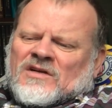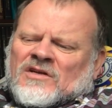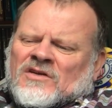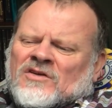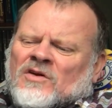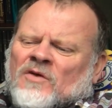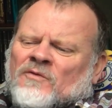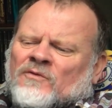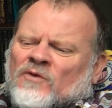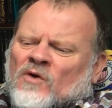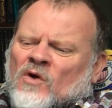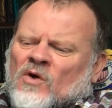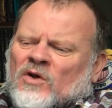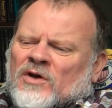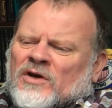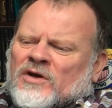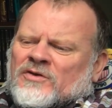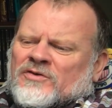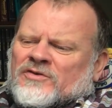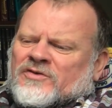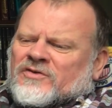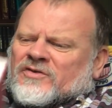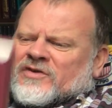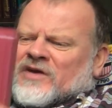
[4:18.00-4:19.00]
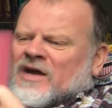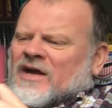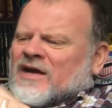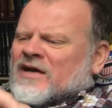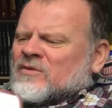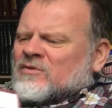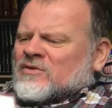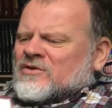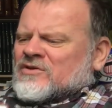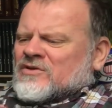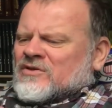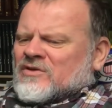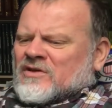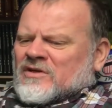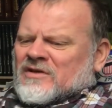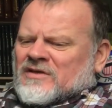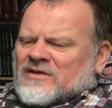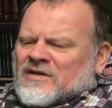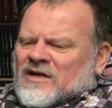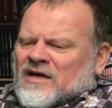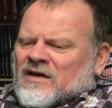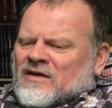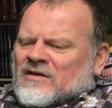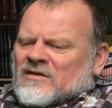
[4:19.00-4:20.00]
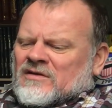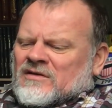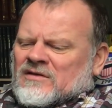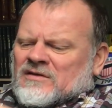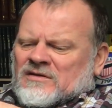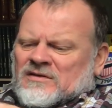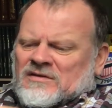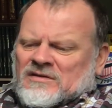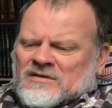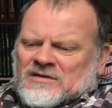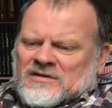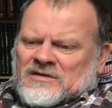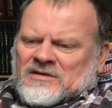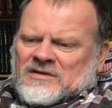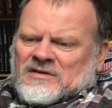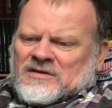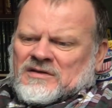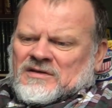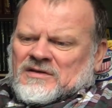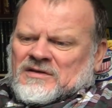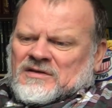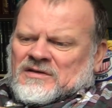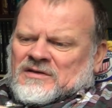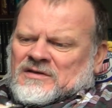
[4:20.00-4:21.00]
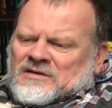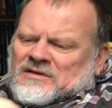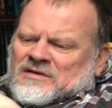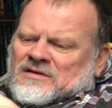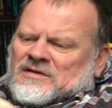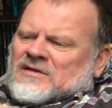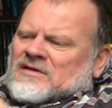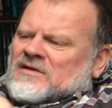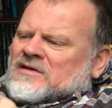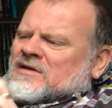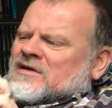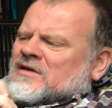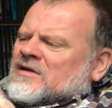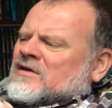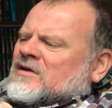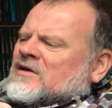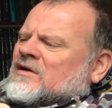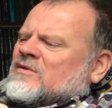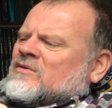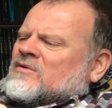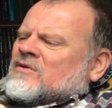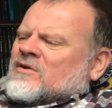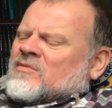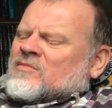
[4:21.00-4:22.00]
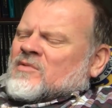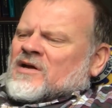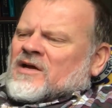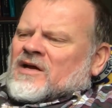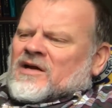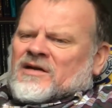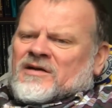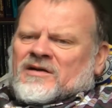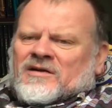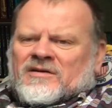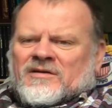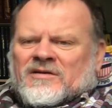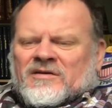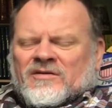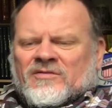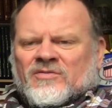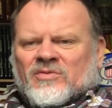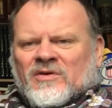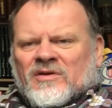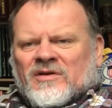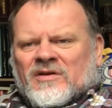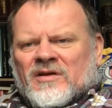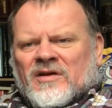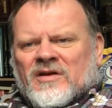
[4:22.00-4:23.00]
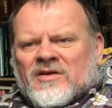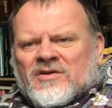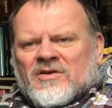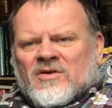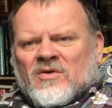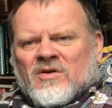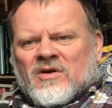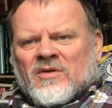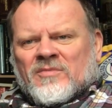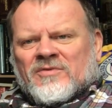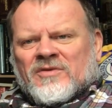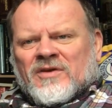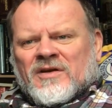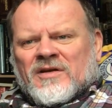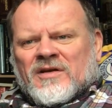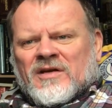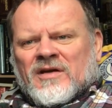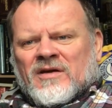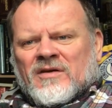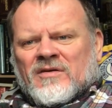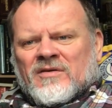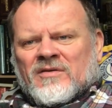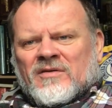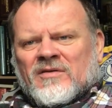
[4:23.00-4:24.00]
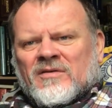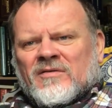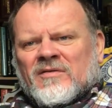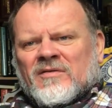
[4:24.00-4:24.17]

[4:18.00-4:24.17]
The Folio Society, which you can tell. All right, where am I at? This way. Did I show it upside down?